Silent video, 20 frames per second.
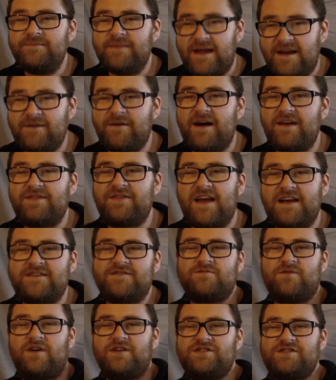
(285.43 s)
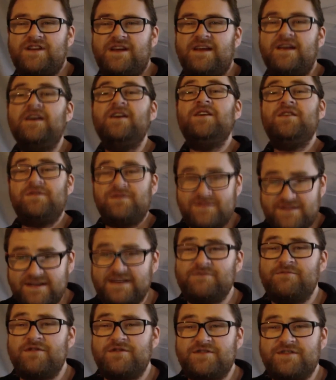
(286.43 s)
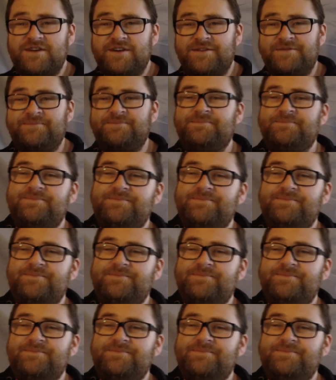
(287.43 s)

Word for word: Anyway, thanks for watching. We'll see you real soon.